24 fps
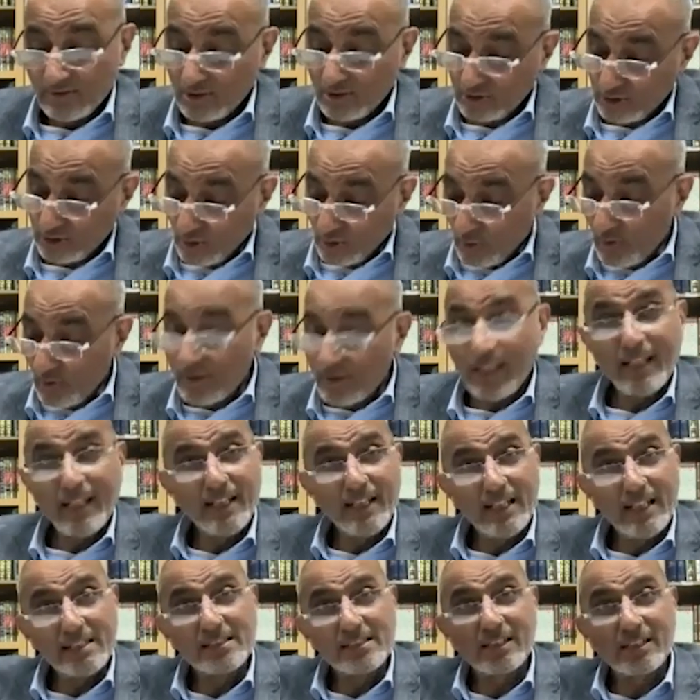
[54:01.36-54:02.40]
showed in
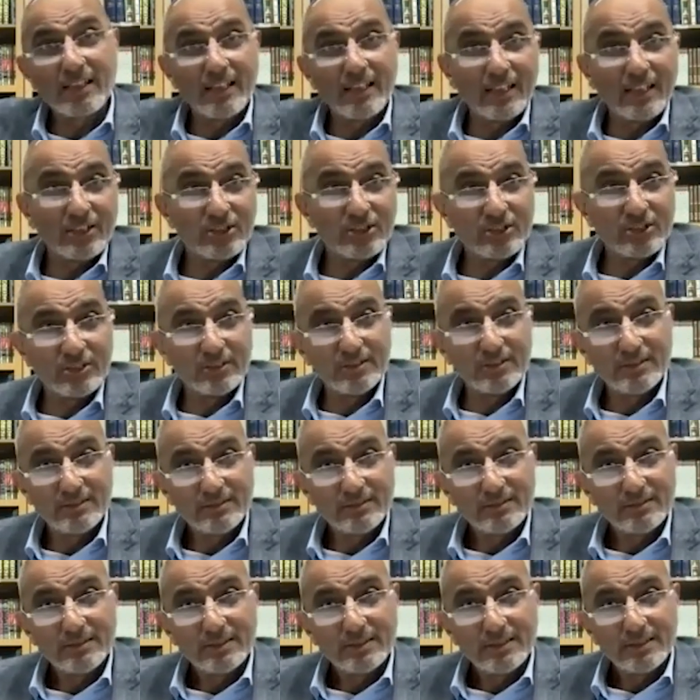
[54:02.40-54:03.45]
his collection
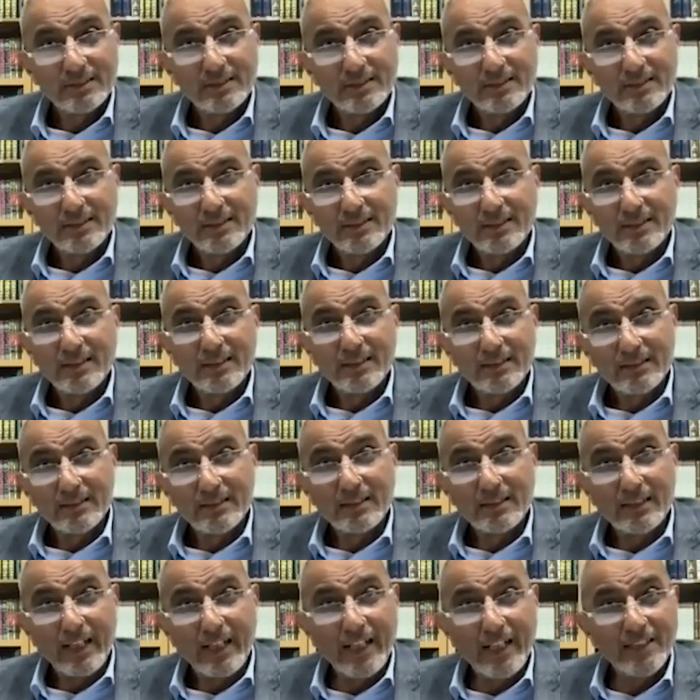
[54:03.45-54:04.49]

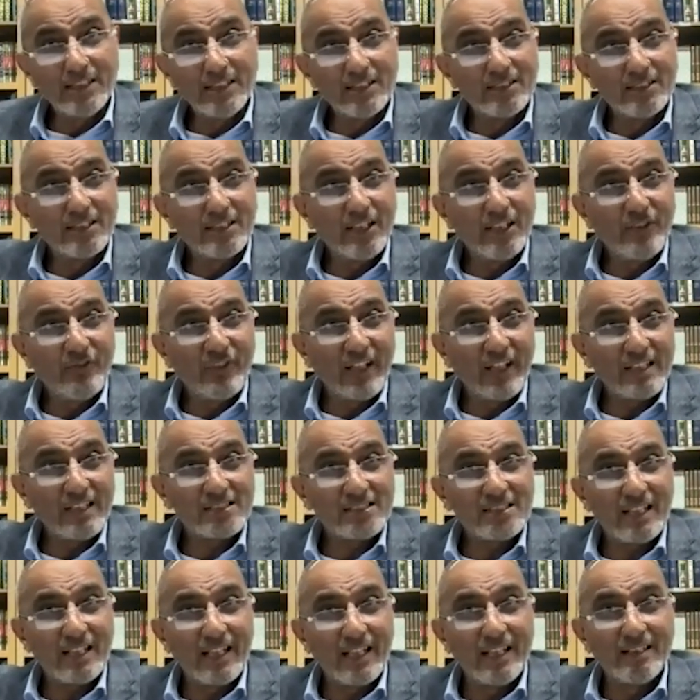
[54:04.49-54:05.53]
hidden defects
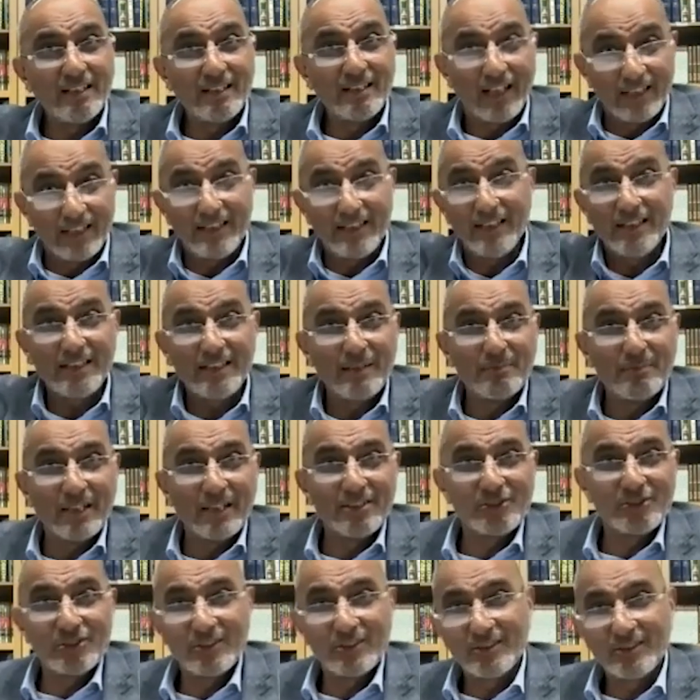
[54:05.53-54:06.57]
in hadith he
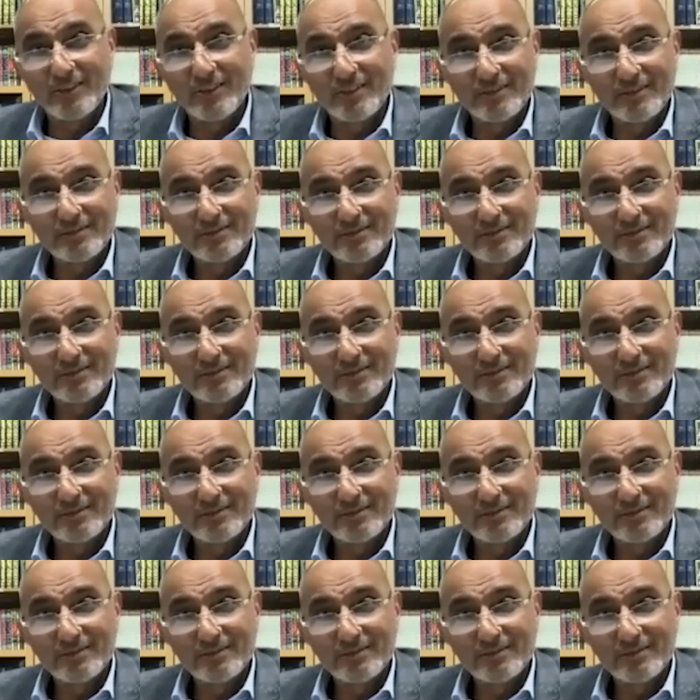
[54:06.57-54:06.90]
mentioned.